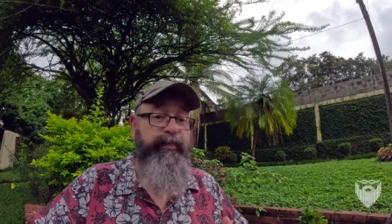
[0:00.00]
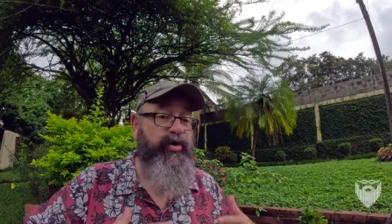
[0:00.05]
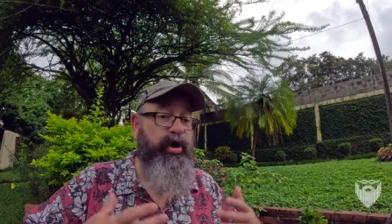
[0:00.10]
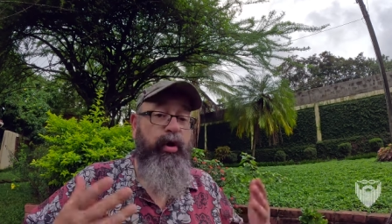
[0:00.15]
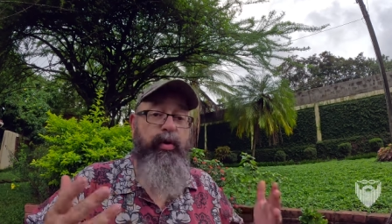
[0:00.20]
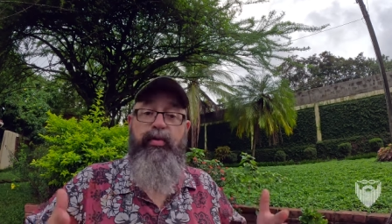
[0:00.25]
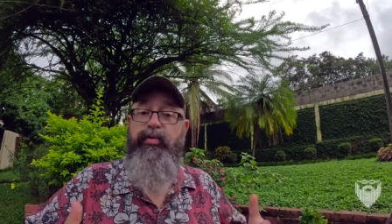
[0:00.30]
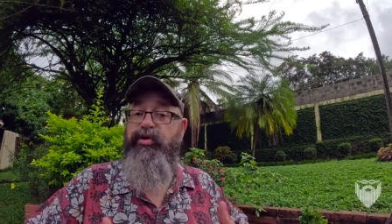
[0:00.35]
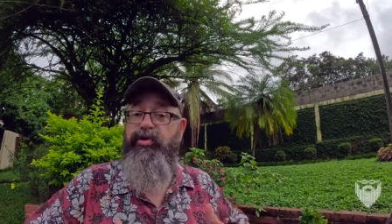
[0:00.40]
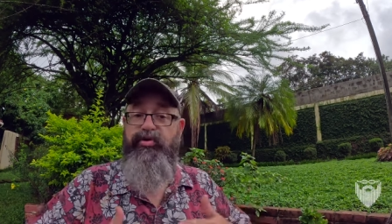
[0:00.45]

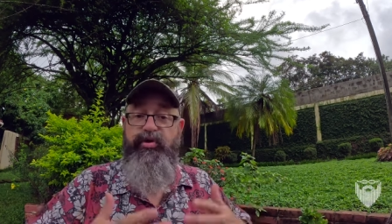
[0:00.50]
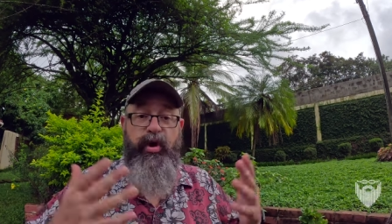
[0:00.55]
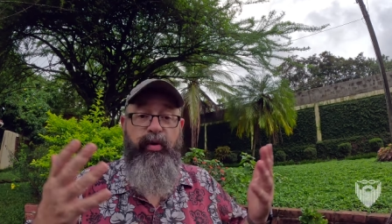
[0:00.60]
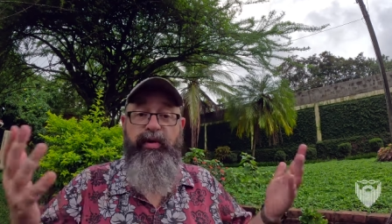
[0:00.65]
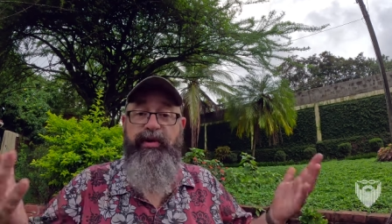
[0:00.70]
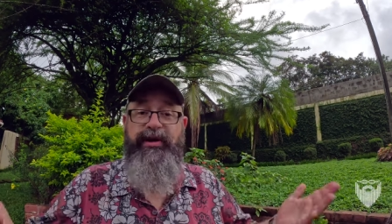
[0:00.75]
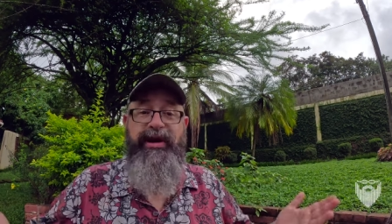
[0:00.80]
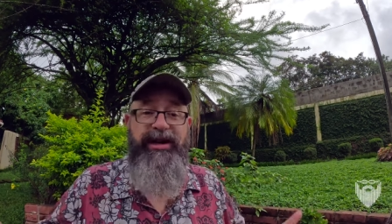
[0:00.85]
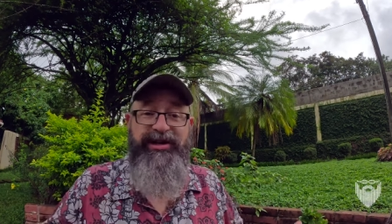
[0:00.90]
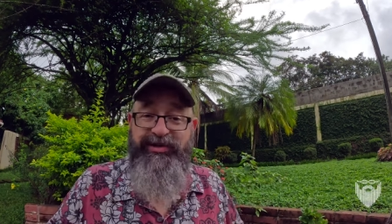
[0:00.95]
No, you, no
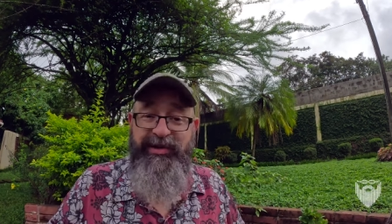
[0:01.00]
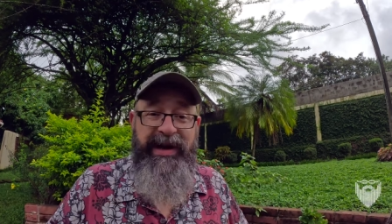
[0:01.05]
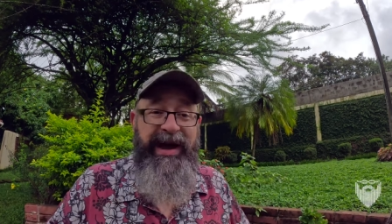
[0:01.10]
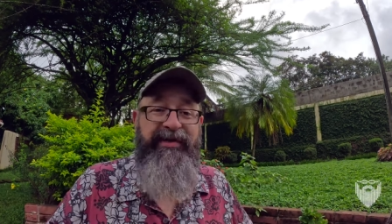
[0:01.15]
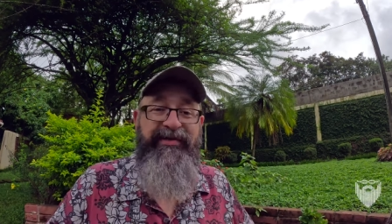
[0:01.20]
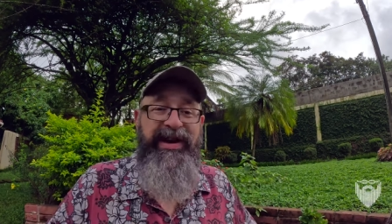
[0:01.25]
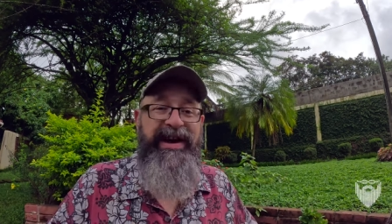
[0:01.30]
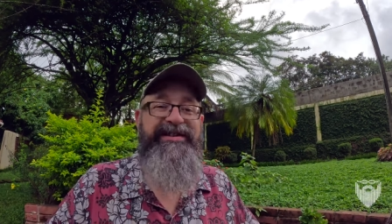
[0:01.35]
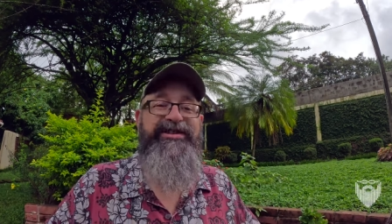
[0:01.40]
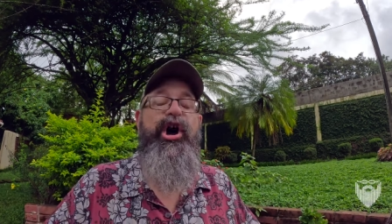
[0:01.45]
one country
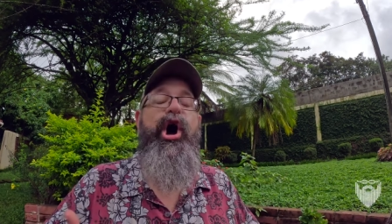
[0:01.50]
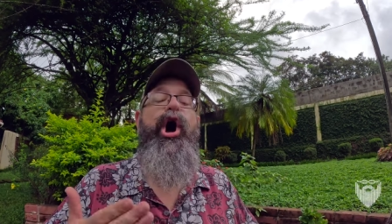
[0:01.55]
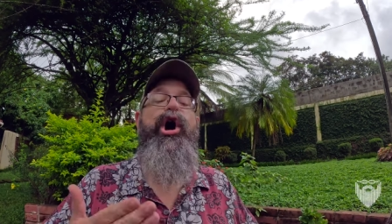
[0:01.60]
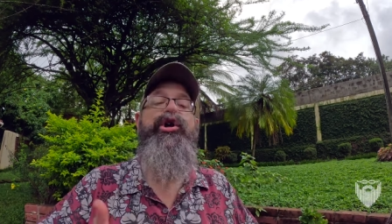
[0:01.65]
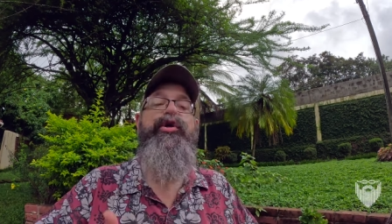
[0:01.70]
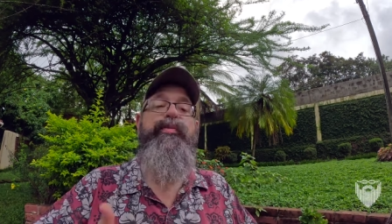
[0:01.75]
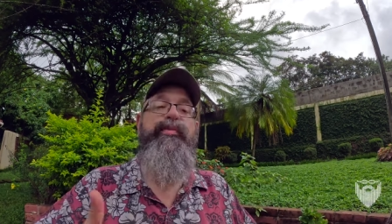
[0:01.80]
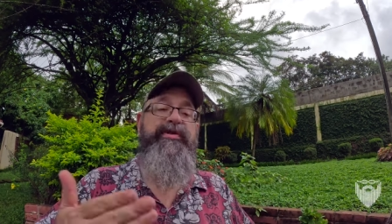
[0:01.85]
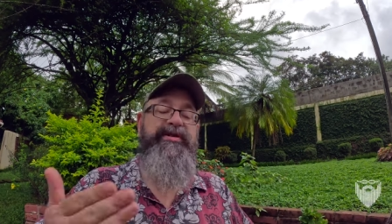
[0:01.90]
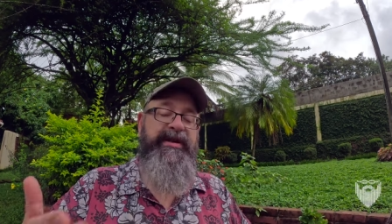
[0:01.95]
ever has one
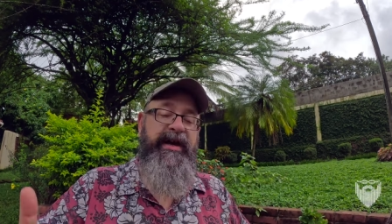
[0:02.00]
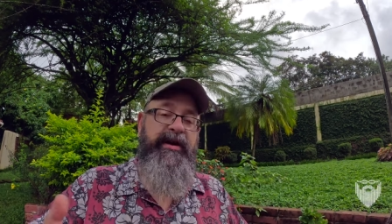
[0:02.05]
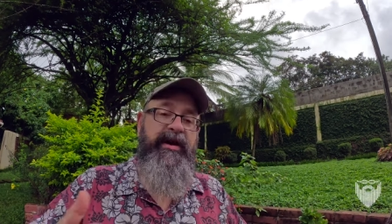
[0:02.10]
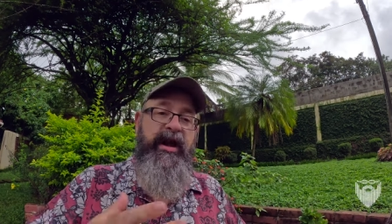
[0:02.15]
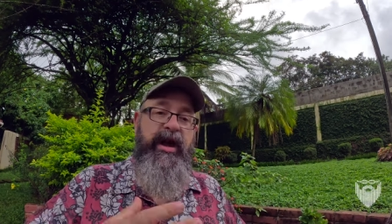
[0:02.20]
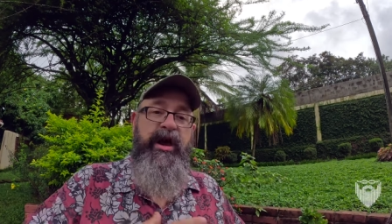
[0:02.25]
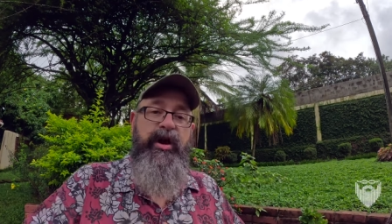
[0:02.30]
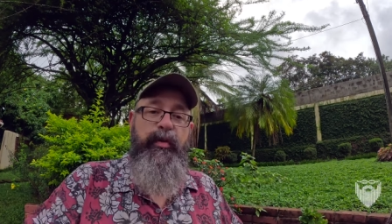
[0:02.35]
hundred percent